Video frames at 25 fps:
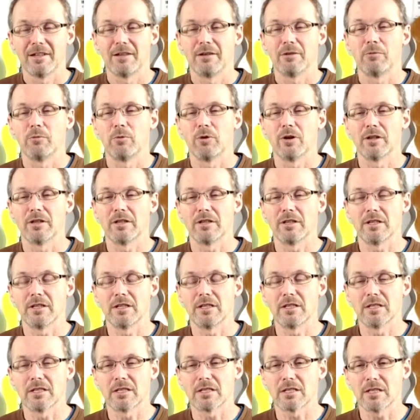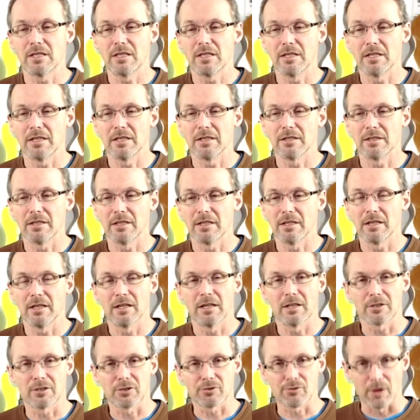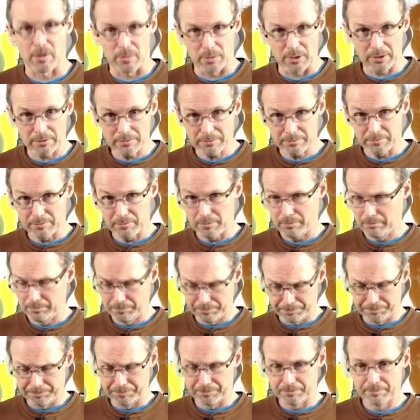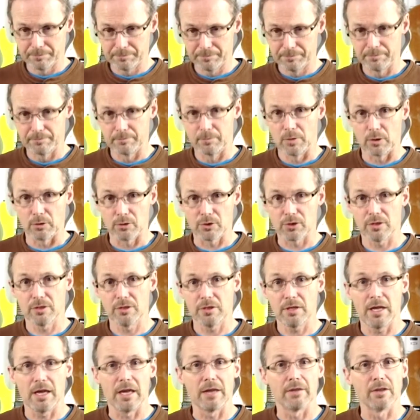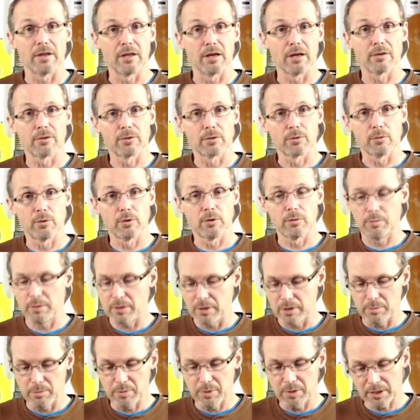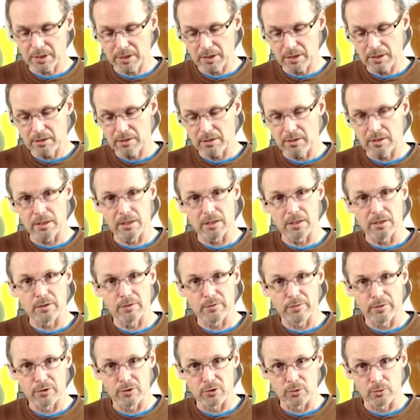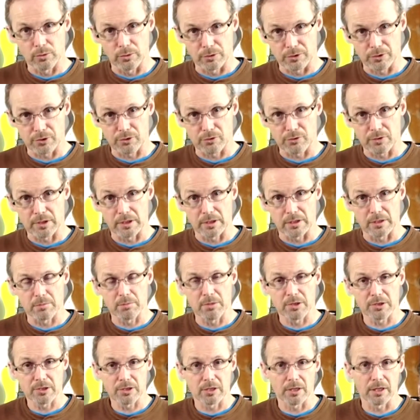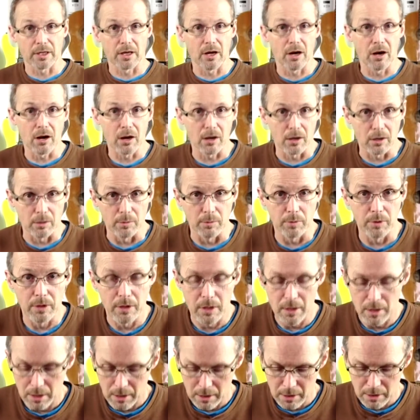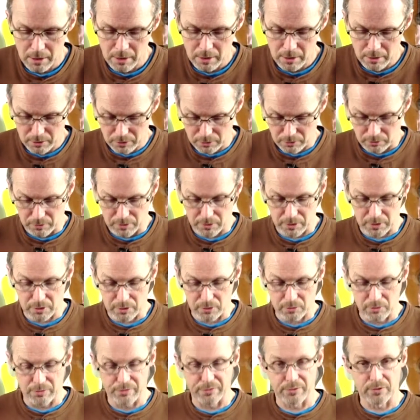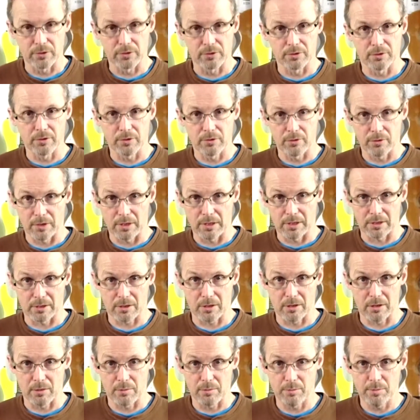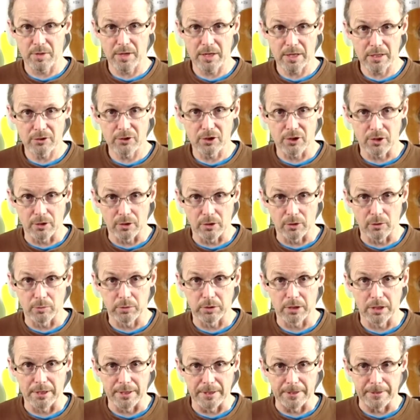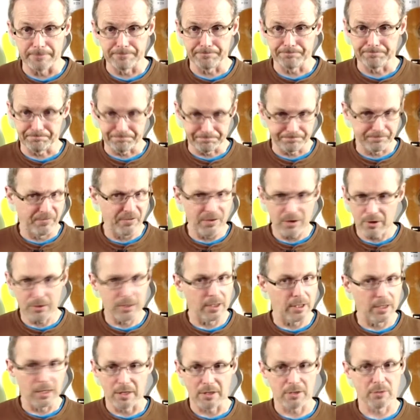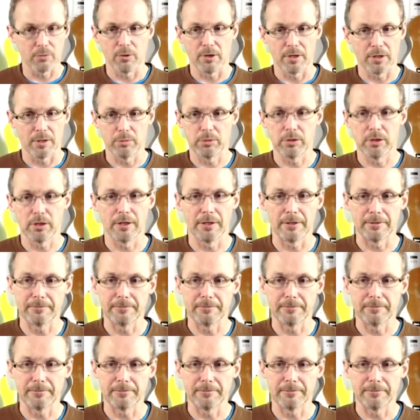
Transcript: One is in a strumming motion, and the other will be picking the individual strings, much like a harp. So this is referred to as arpeggio playing. Very nice way to play.